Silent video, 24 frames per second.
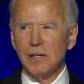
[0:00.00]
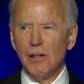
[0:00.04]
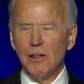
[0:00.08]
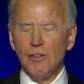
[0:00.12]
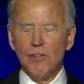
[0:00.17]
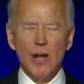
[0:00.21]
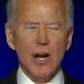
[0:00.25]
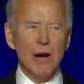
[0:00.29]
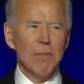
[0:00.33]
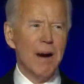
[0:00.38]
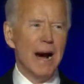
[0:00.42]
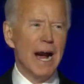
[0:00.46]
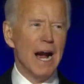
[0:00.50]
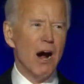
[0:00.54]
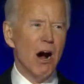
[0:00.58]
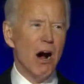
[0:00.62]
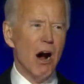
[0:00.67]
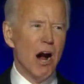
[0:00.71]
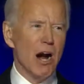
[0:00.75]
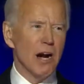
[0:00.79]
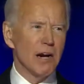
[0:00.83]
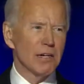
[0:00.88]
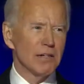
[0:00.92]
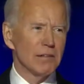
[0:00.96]
They're my
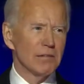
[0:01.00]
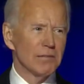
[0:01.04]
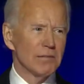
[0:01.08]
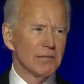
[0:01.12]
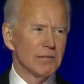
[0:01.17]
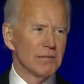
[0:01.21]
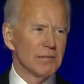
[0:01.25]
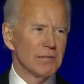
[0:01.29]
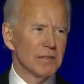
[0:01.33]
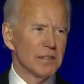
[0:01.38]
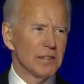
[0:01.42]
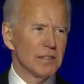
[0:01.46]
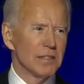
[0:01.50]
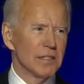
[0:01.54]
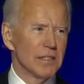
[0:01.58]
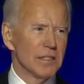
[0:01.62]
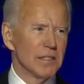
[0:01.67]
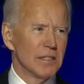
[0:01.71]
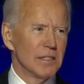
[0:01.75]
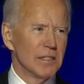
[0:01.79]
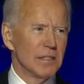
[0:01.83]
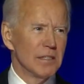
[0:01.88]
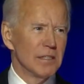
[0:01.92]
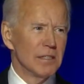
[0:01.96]
heart.
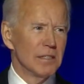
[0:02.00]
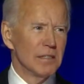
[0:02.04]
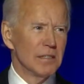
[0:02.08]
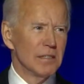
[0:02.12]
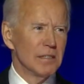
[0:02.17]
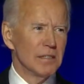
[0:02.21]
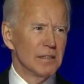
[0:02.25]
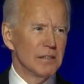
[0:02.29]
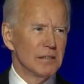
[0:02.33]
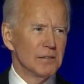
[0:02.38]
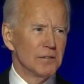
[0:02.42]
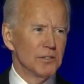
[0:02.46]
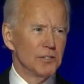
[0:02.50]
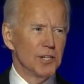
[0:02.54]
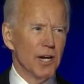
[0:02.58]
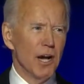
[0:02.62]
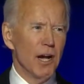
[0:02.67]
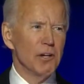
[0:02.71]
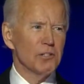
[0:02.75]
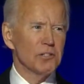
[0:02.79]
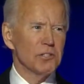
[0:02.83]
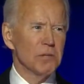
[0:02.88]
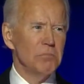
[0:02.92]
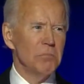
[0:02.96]

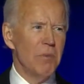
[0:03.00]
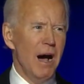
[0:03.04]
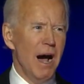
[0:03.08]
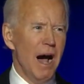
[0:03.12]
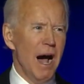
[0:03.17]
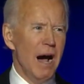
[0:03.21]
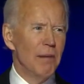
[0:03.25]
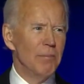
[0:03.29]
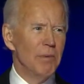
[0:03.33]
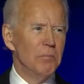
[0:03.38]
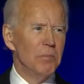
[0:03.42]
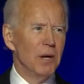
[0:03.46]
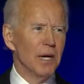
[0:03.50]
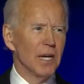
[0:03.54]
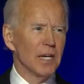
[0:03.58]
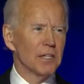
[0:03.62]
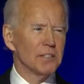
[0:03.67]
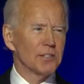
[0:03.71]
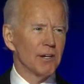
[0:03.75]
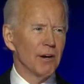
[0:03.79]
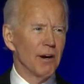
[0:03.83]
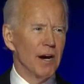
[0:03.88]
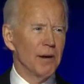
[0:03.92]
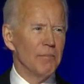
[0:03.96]
Jill's a mom, a
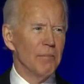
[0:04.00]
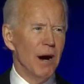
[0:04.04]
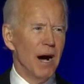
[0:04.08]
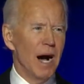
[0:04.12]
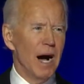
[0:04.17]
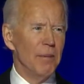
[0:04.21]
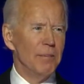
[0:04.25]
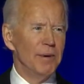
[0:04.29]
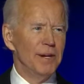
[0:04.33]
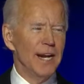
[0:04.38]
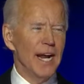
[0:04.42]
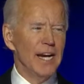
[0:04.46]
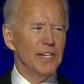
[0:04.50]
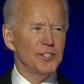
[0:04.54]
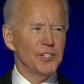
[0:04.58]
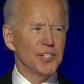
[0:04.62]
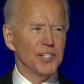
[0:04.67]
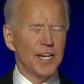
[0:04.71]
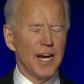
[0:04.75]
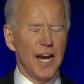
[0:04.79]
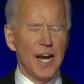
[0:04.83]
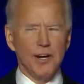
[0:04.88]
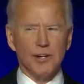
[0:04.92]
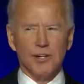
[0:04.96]
military mom, an
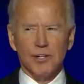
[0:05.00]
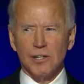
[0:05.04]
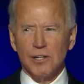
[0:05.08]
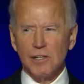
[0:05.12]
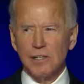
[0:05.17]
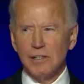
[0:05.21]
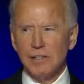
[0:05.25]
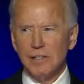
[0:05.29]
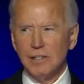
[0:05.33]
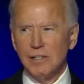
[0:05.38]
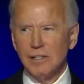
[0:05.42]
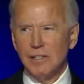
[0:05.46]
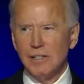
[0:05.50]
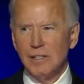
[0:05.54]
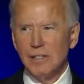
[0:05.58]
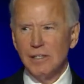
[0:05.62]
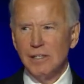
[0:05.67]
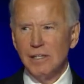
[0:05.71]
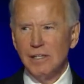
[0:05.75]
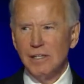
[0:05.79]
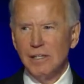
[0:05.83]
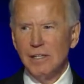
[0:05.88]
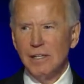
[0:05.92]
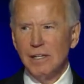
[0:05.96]
educator,
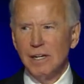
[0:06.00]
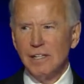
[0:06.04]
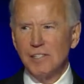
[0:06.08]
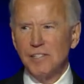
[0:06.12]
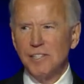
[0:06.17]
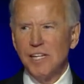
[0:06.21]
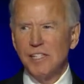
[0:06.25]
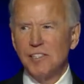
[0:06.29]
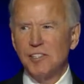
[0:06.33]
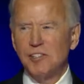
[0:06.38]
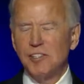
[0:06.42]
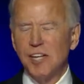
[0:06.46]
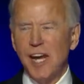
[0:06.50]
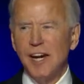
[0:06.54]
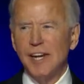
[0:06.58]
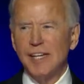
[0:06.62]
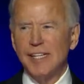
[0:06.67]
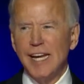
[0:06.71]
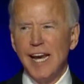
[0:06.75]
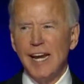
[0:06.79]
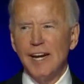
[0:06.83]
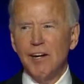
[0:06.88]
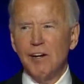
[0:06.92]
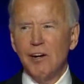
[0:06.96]
and she has
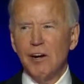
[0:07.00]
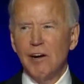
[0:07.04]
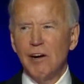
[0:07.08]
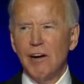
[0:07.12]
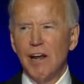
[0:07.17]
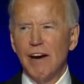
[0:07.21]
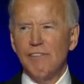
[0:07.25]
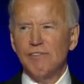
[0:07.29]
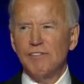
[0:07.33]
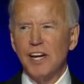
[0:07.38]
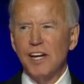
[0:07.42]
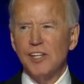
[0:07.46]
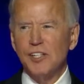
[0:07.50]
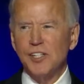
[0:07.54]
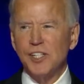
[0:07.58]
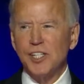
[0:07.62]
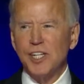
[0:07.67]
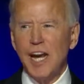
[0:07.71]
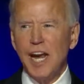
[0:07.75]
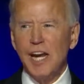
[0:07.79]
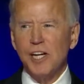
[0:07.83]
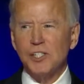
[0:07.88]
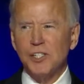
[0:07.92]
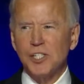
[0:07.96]
dedicated her life to
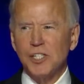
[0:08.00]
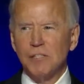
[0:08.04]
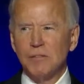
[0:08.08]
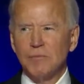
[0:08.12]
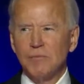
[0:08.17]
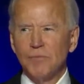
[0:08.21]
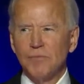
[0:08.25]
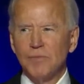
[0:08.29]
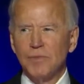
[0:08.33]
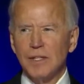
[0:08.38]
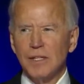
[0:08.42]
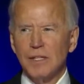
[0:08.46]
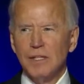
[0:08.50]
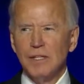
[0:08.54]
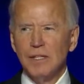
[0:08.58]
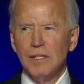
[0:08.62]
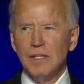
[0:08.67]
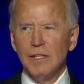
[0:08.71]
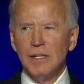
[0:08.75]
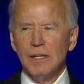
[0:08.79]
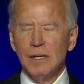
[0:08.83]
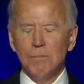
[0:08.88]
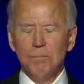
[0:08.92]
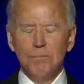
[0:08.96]
education.
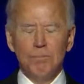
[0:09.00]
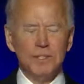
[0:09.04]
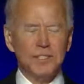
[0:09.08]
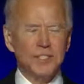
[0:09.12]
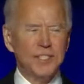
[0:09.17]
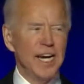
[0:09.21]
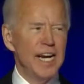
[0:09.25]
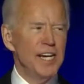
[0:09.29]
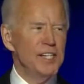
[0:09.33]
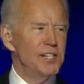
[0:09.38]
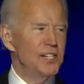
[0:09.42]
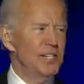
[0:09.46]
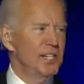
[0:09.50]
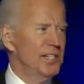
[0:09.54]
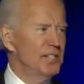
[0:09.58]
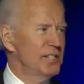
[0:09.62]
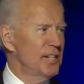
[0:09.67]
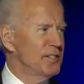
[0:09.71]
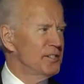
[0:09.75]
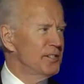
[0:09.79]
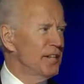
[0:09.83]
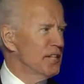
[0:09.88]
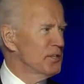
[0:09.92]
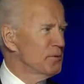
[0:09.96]
But teaching
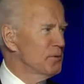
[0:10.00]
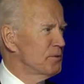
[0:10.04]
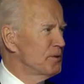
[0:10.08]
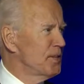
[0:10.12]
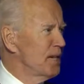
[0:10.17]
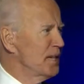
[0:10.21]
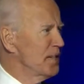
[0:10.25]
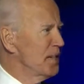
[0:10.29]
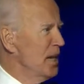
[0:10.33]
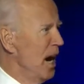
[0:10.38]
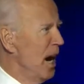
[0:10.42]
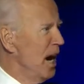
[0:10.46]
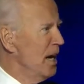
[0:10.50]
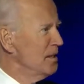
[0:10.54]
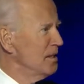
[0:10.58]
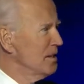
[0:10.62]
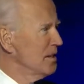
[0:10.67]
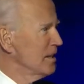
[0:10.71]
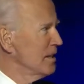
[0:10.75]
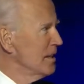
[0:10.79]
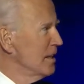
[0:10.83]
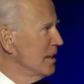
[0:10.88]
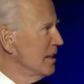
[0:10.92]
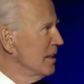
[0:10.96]
isn't just what she
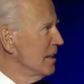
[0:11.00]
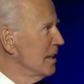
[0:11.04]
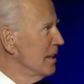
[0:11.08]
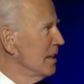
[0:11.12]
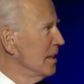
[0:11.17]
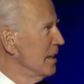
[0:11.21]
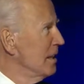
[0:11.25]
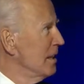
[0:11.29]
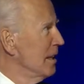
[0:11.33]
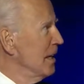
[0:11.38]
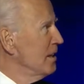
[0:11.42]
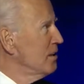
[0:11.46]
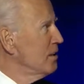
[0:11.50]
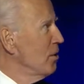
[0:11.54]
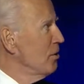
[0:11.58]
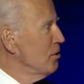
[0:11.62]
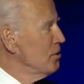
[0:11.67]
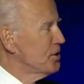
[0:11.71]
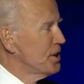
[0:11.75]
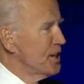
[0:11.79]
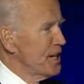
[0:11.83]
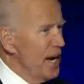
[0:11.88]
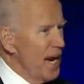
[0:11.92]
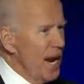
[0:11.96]
does, it's who
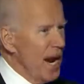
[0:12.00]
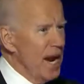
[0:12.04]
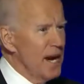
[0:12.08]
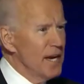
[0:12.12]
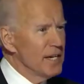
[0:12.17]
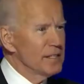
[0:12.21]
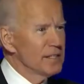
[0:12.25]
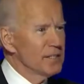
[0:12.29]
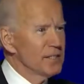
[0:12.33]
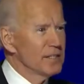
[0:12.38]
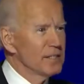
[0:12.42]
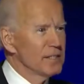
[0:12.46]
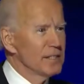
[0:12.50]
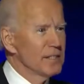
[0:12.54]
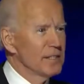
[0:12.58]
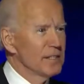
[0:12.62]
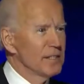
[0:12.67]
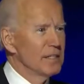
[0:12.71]
she is.